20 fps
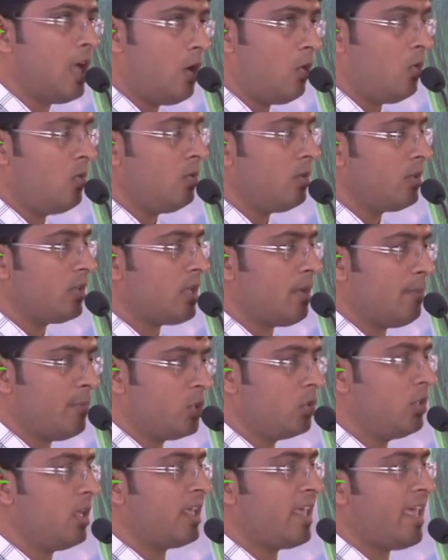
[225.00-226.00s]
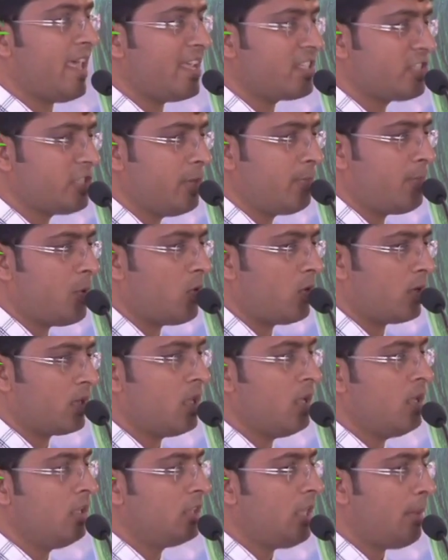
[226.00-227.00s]
Now coming to the case
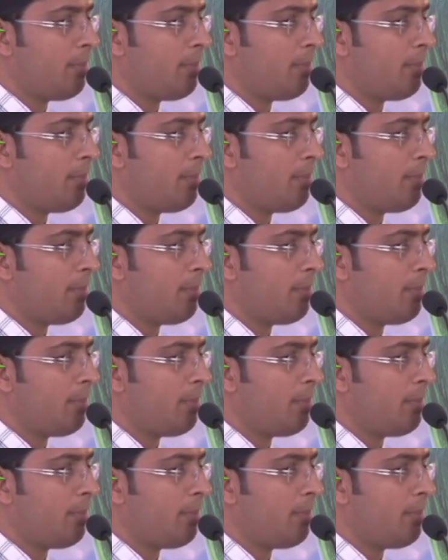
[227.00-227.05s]
report,